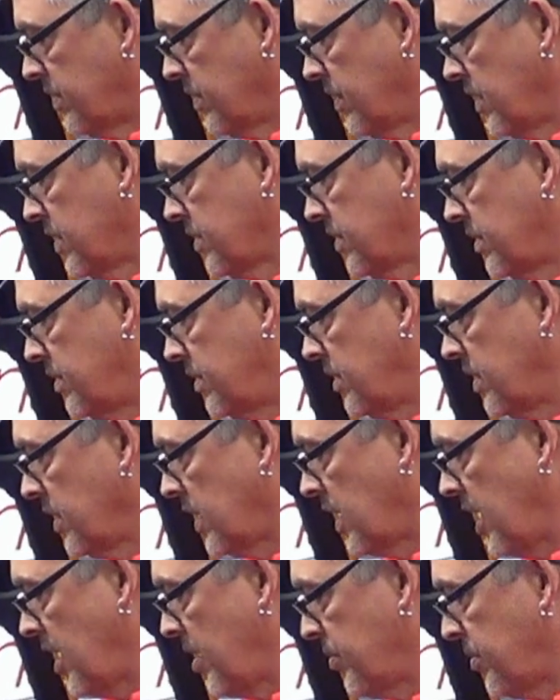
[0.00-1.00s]
draws it to the
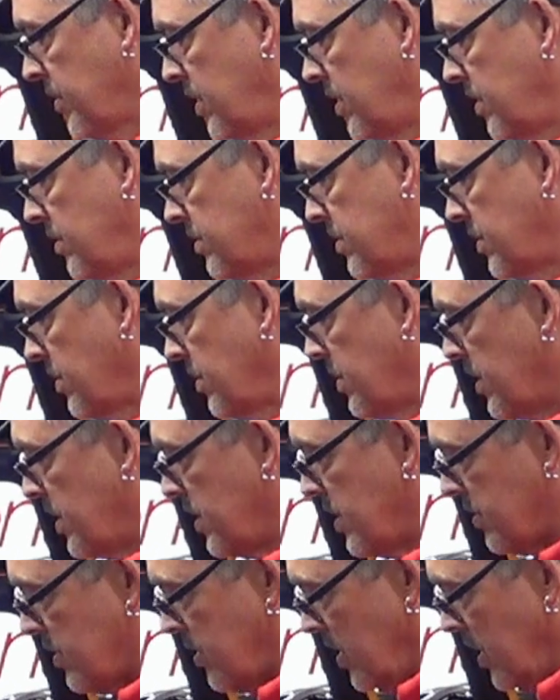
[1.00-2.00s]
cam plate so that
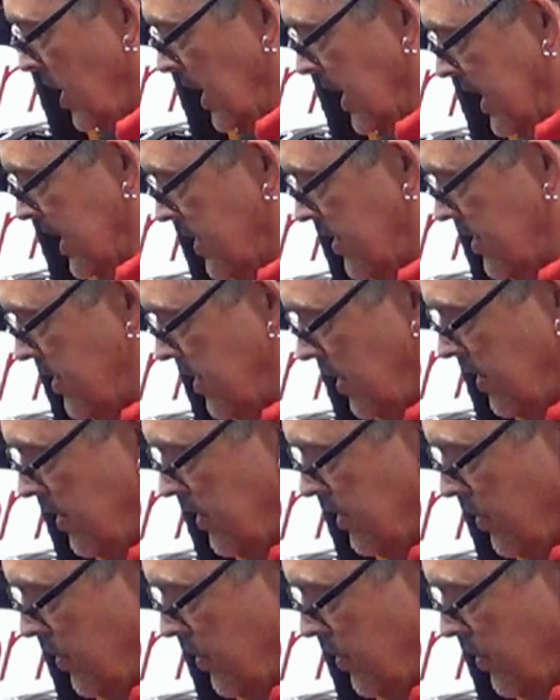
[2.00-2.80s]
it's centered